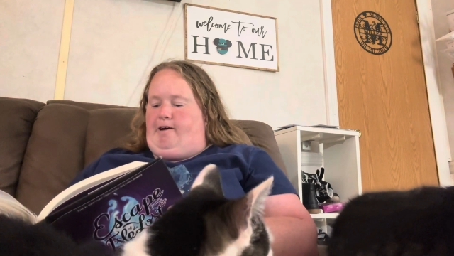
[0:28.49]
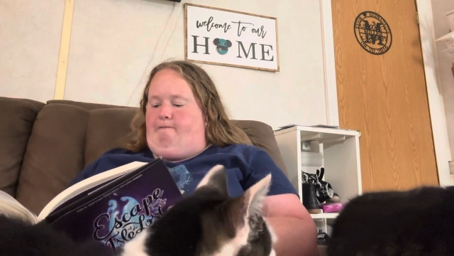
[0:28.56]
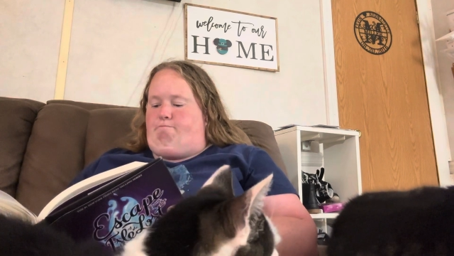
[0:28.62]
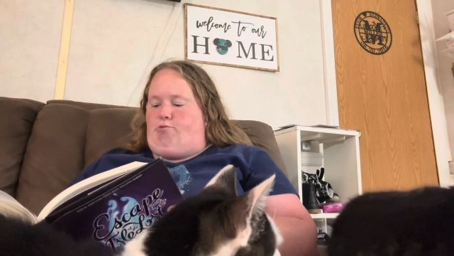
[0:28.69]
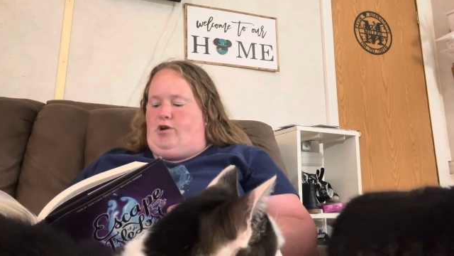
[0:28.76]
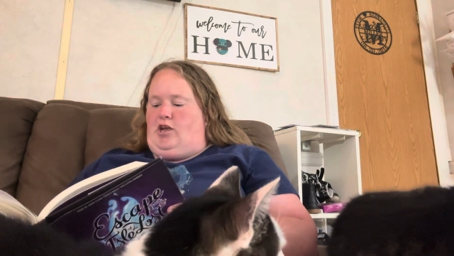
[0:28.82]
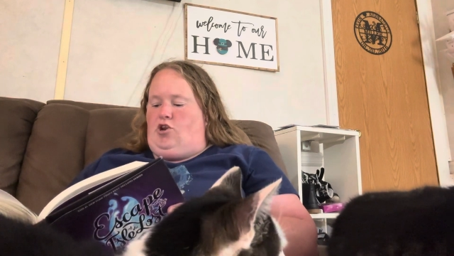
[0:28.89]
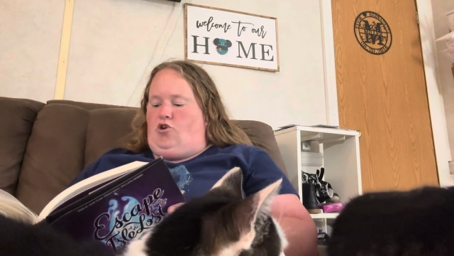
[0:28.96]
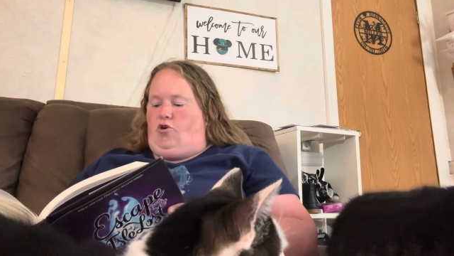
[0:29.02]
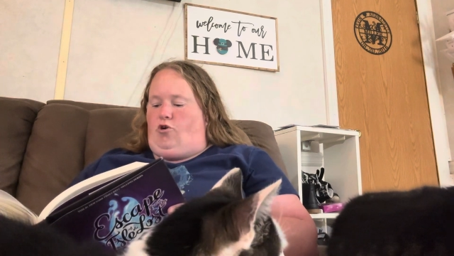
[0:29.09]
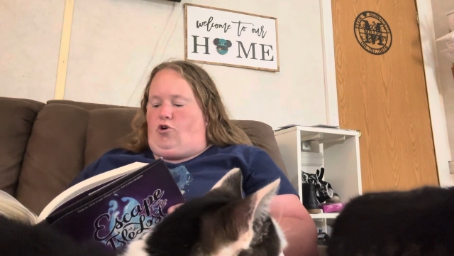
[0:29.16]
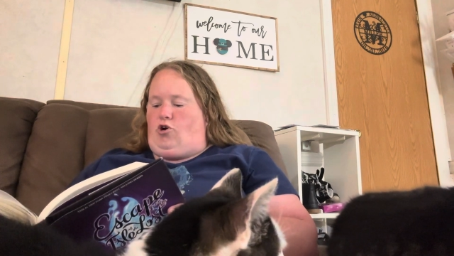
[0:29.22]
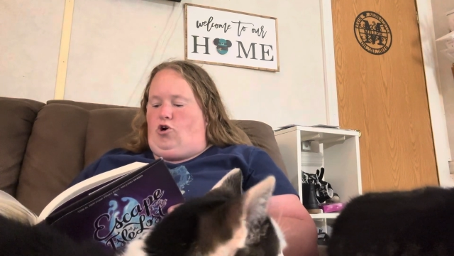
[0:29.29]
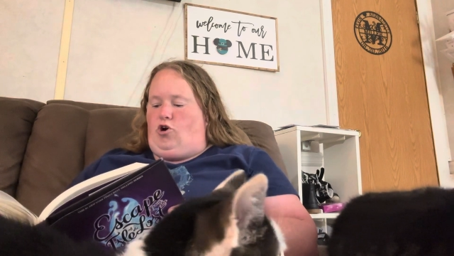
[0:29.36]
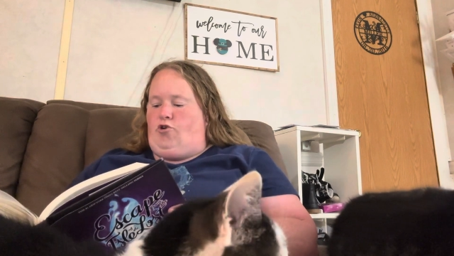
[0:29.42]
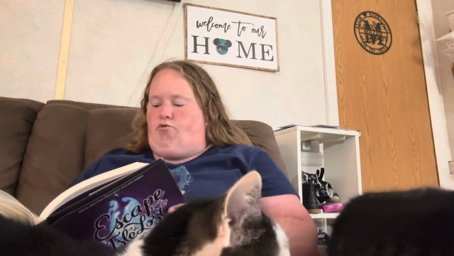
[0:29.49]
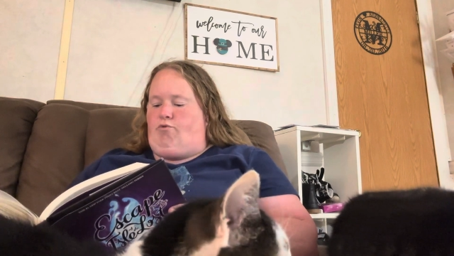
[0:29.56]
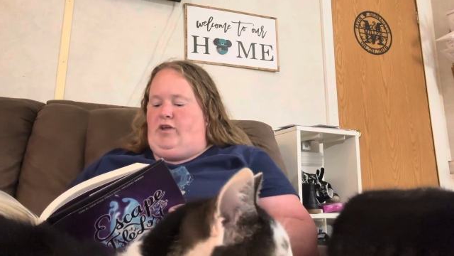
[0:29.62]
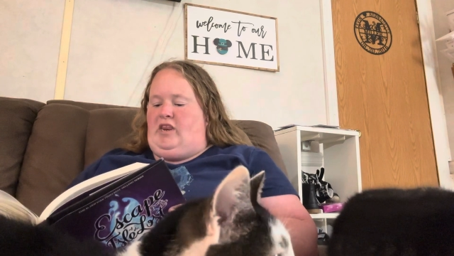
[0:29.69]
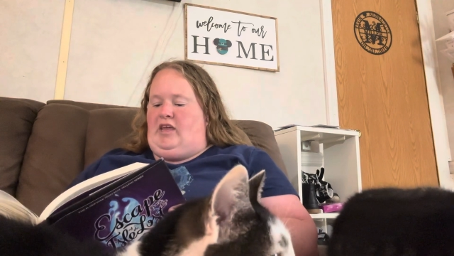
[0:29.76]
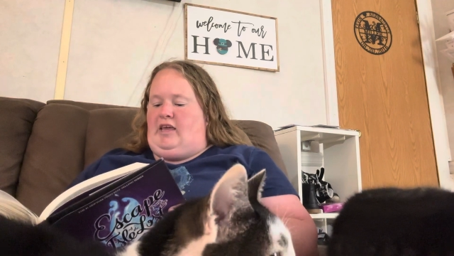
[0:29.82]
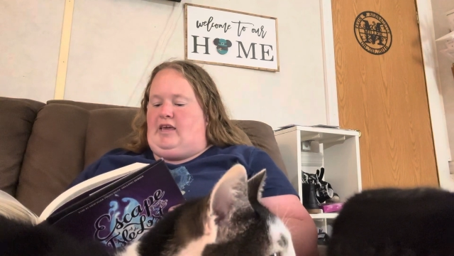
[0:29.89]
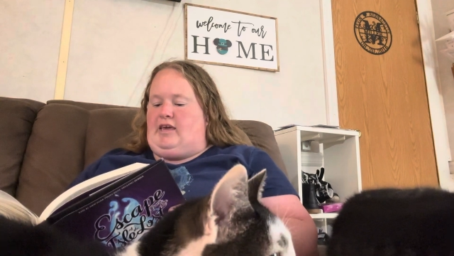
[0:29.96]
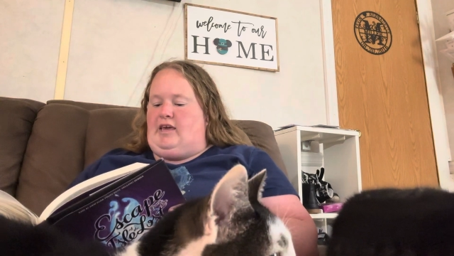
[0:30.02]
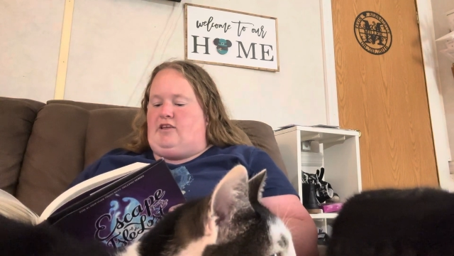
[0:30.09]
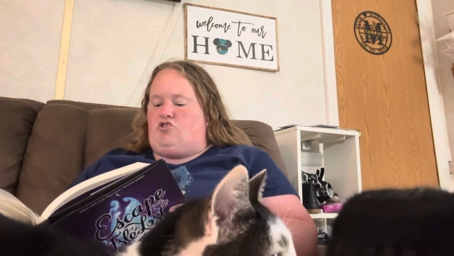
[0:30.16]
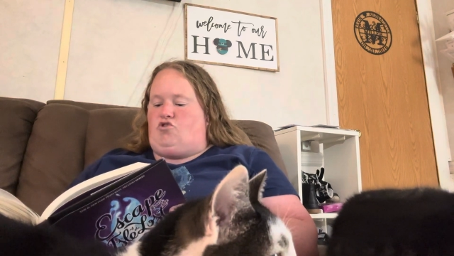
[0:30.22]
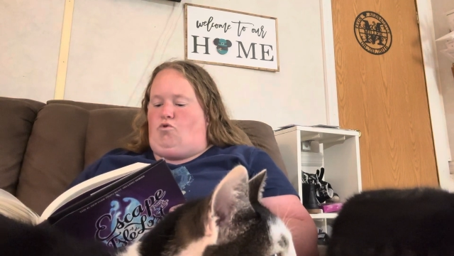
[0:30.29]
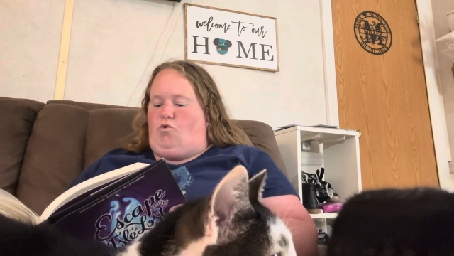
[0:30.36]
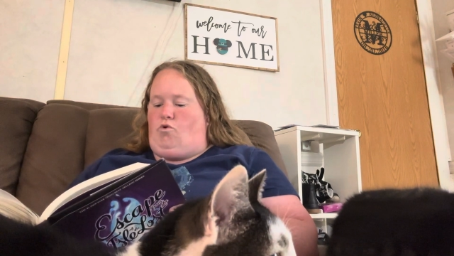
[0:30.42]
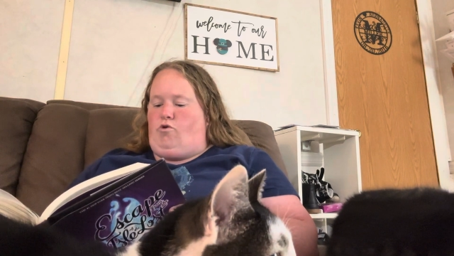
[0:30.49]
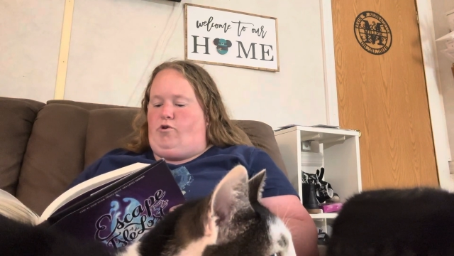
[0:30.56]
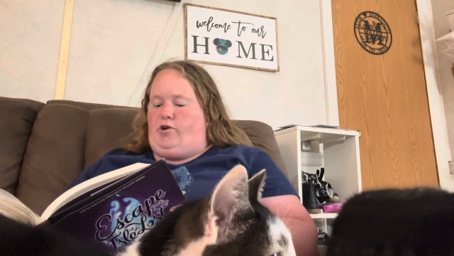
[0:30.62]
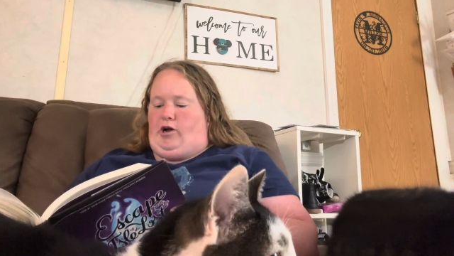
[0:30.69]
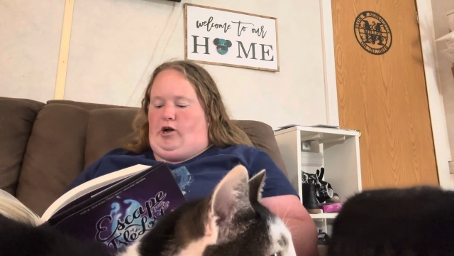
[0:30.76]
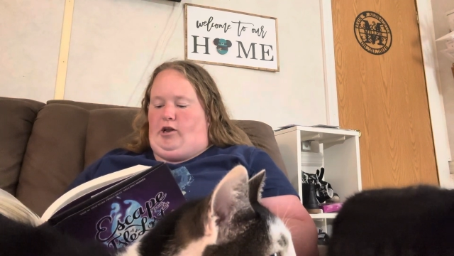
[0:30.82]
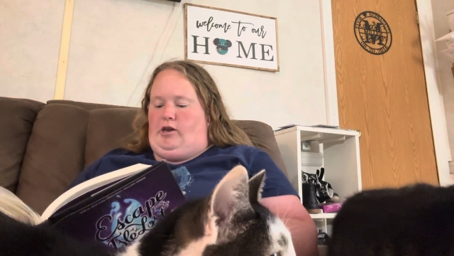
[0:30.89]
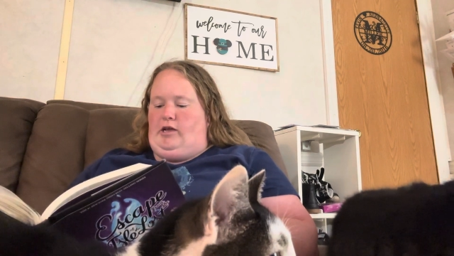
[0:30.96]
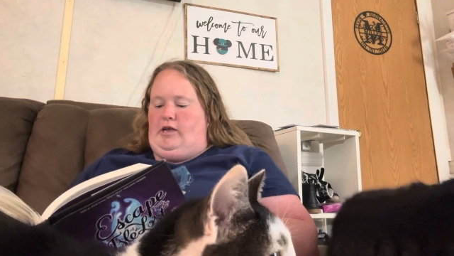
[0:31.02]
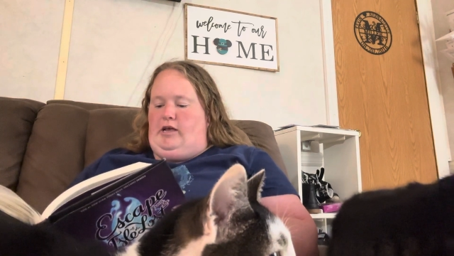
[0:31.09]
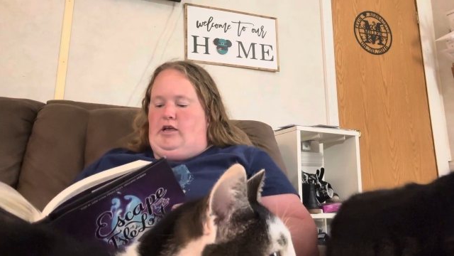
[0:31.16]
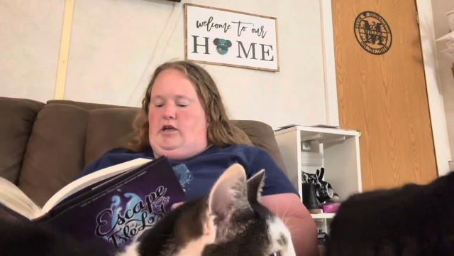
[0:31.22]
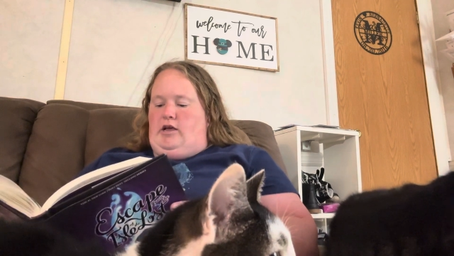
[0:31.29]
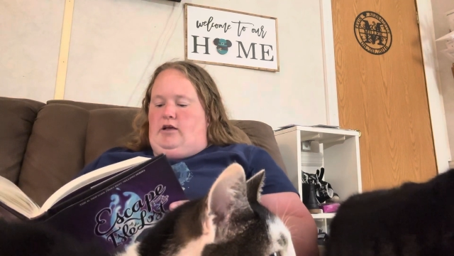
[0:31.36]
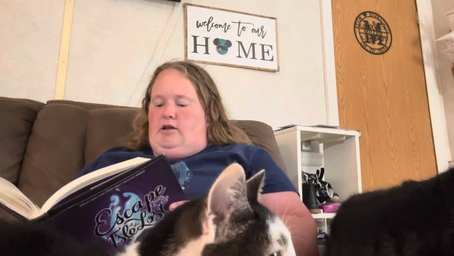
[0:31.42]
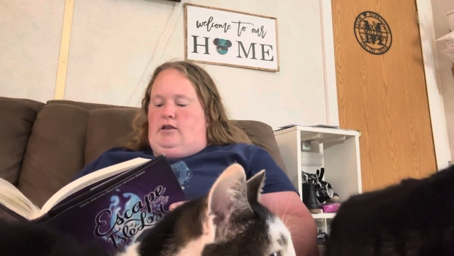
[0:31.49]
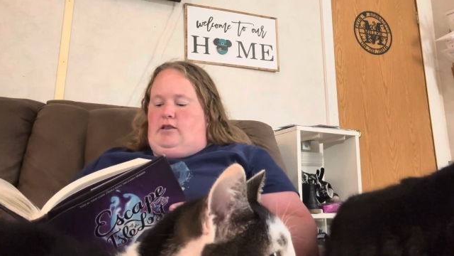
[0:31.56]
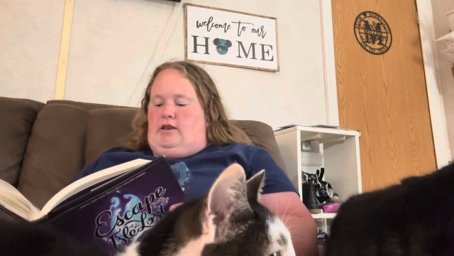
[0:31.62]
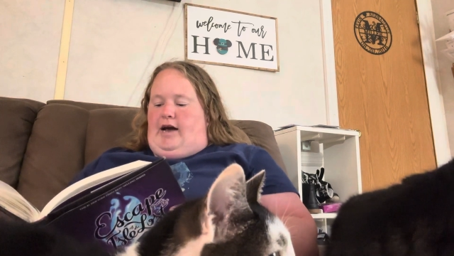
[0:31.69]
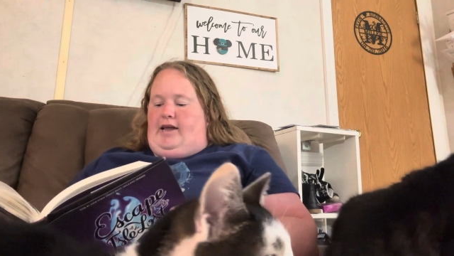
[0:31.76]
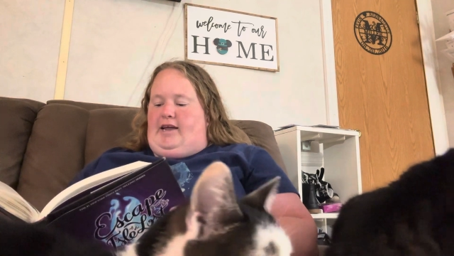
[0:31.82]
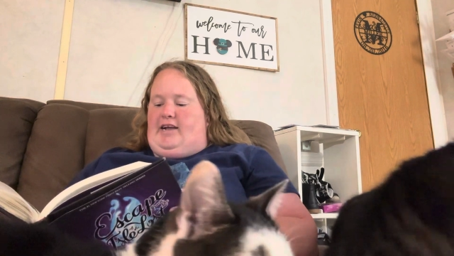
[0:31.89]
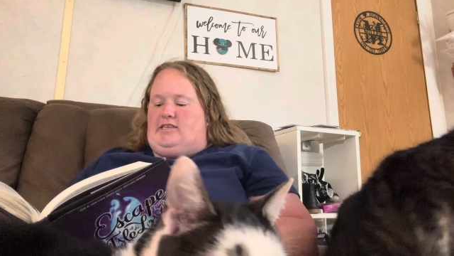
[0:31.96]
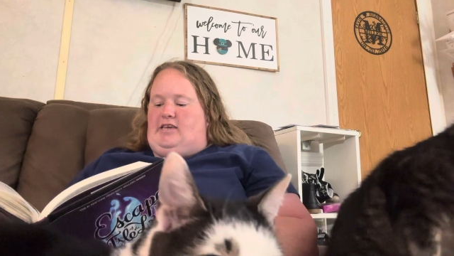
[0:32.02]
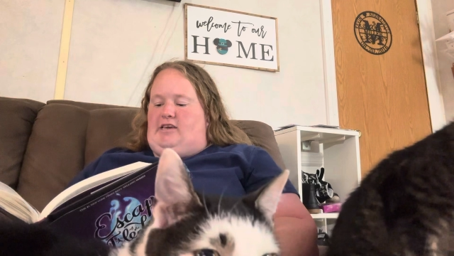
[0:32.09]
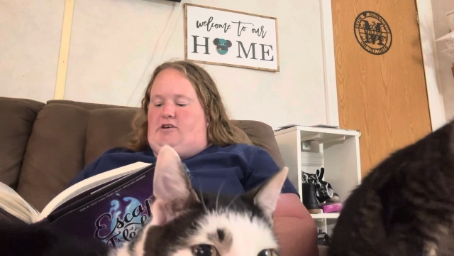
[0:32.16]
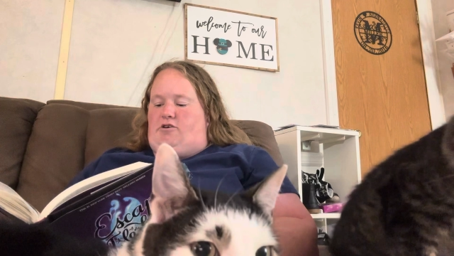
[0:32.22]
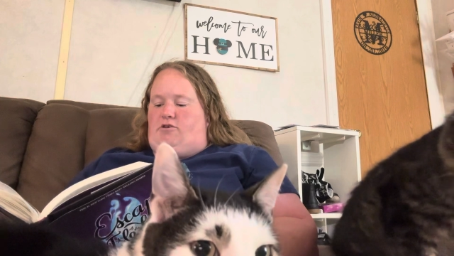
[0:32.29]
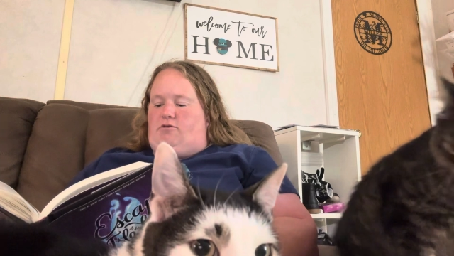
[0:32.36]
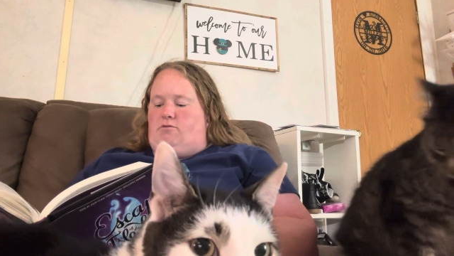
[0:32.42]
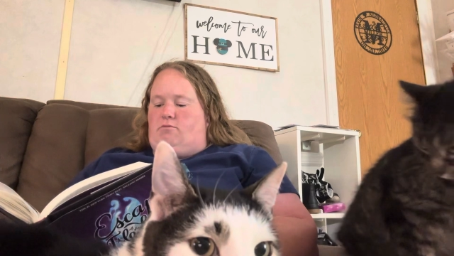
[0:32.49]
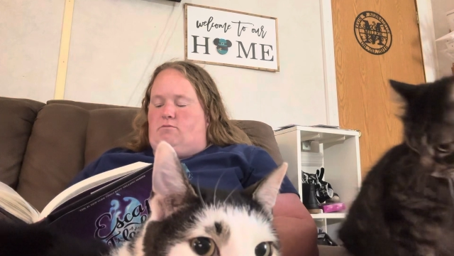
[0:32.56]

of bringing her card reading gig to Auradon. Not ideal.